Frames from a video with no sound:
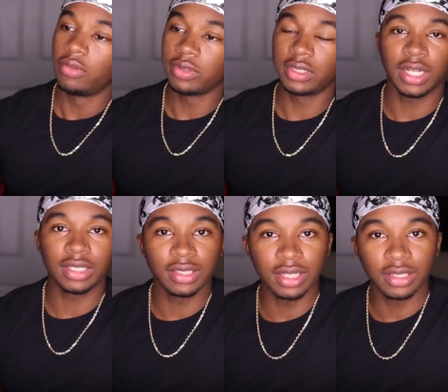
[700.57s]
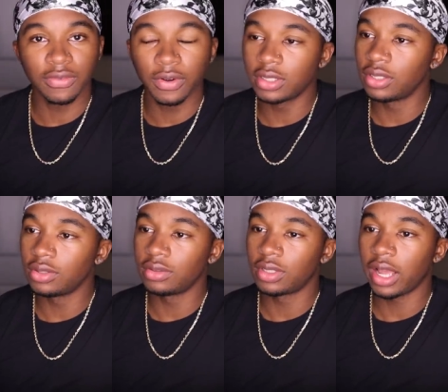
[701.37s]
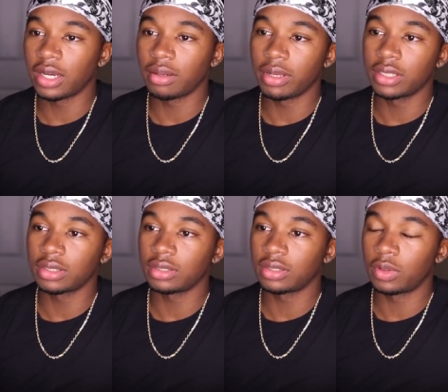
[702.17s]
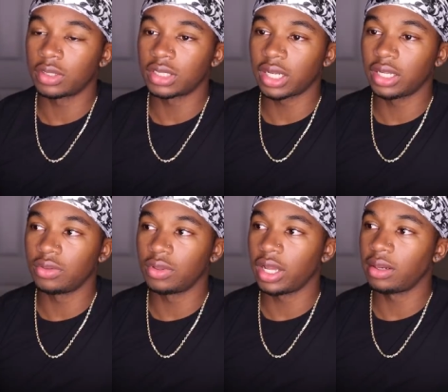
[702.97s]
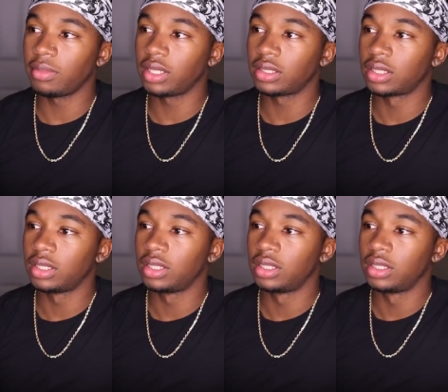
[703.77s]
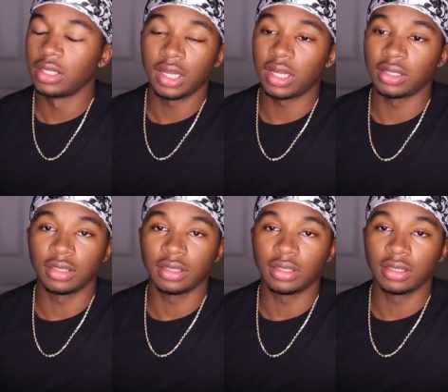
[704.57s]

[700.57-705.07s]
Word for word: Wasn't that not the first dude that had the mask on? Or the second dude that had the mask? I